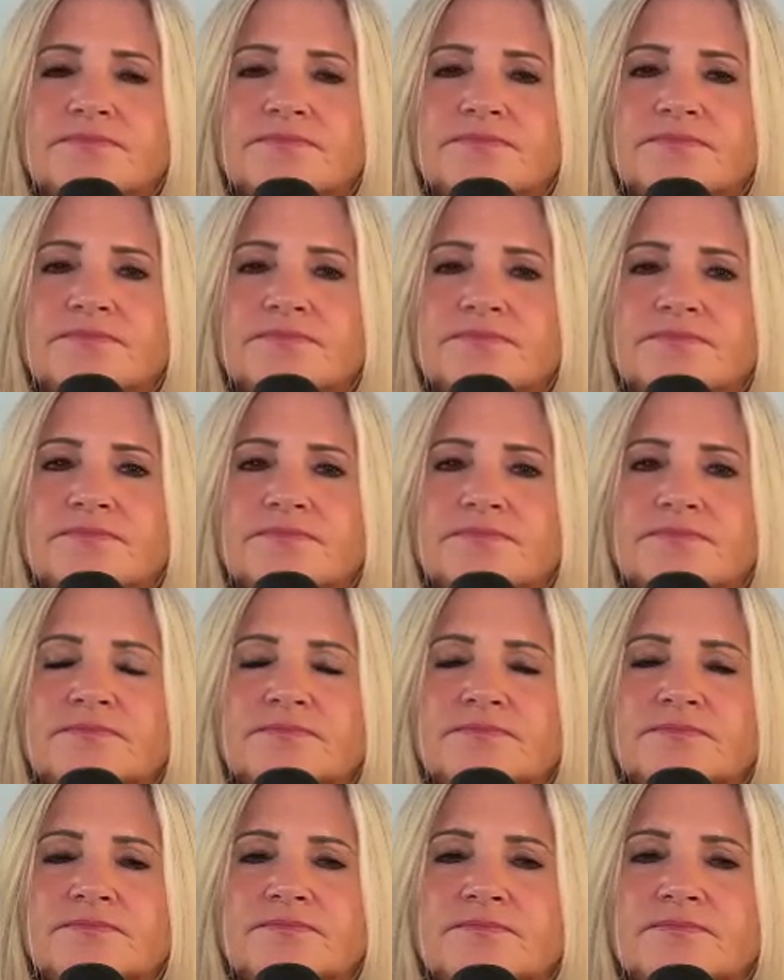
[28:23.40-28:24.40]

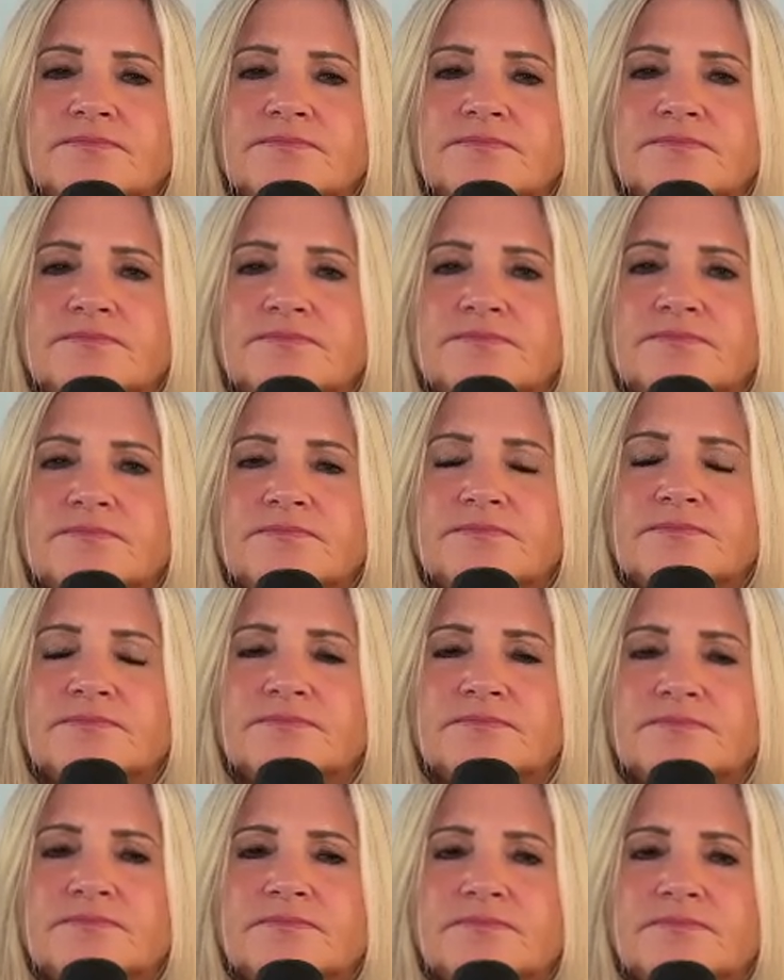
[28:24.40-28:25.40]

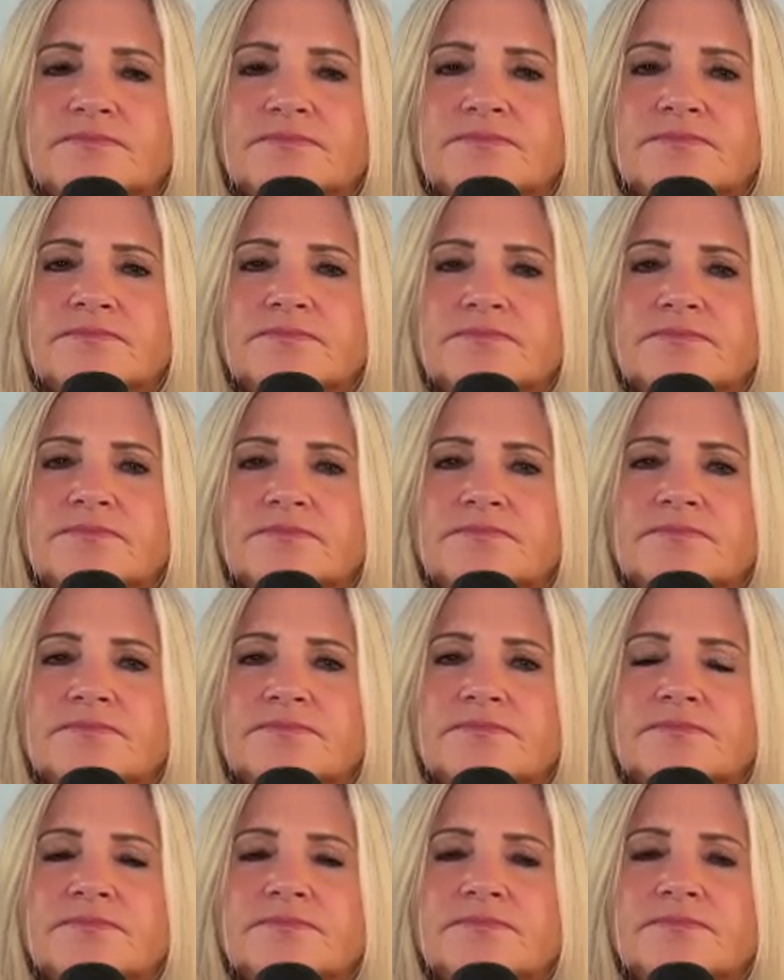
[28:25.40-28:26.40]

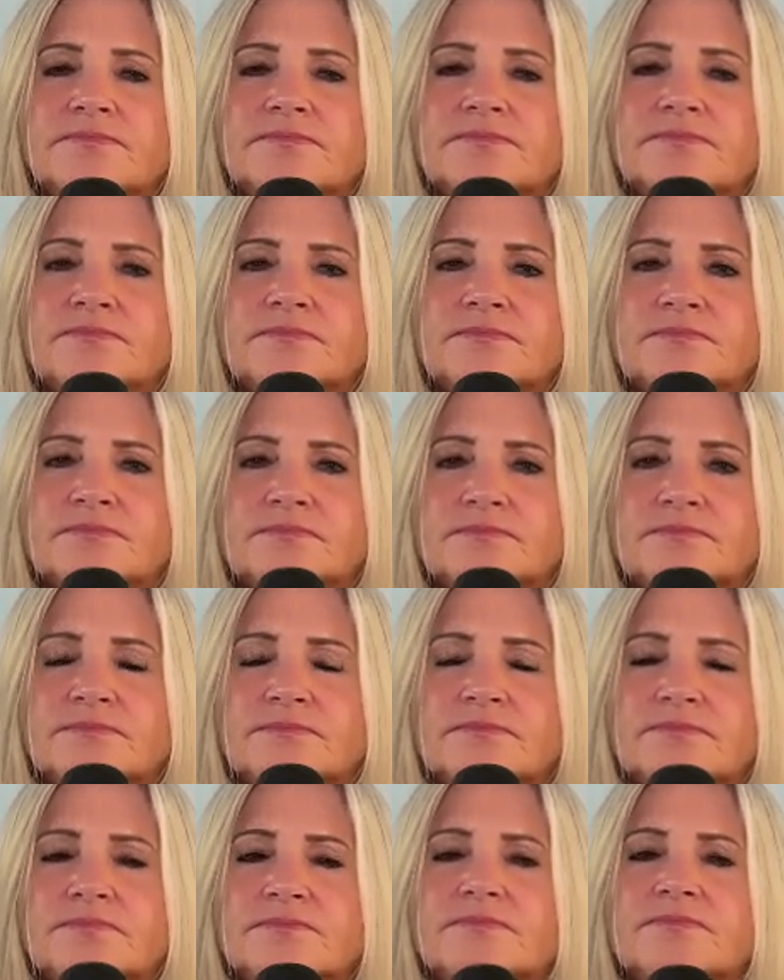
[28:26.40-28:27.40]

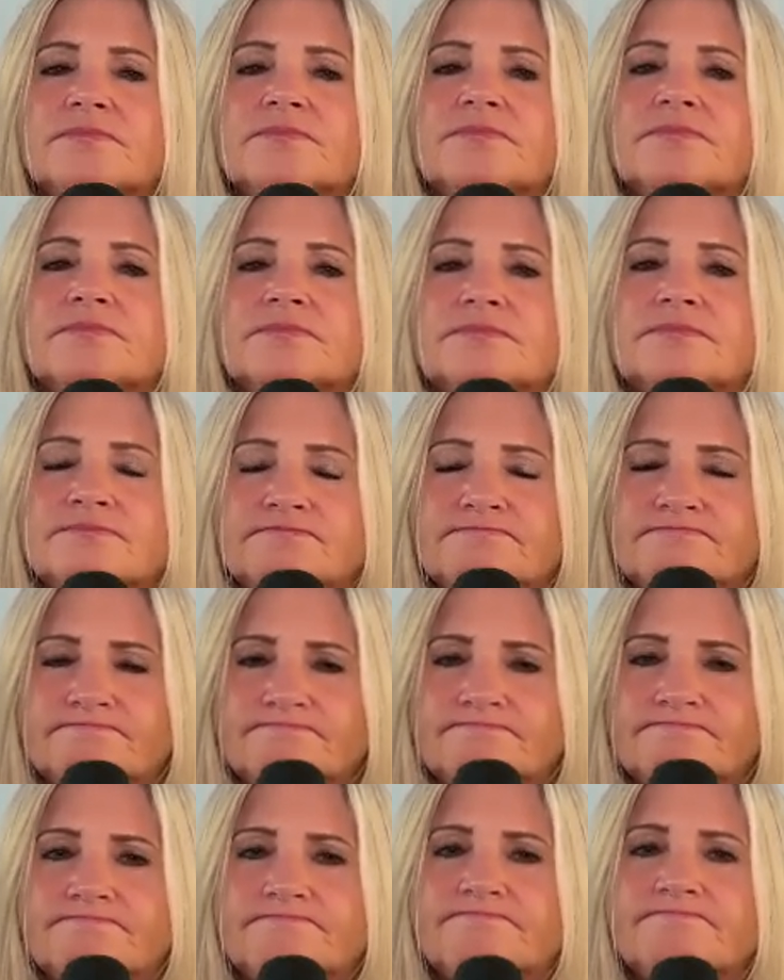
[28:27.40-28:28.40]

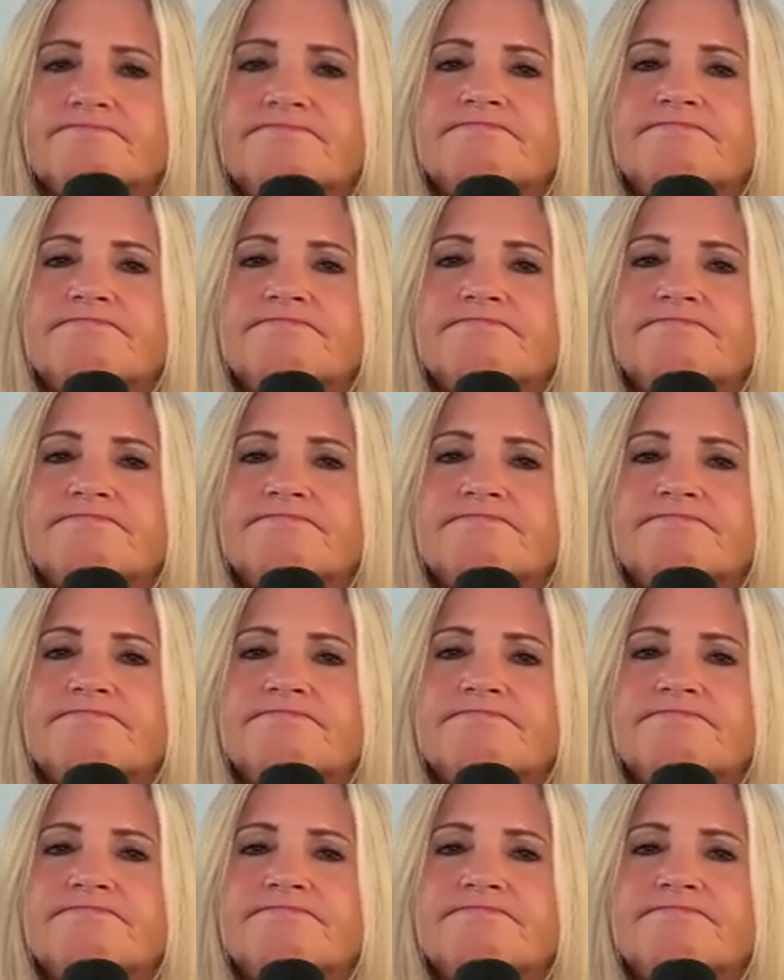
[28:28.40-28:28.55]
No words are spoken by the person on screen.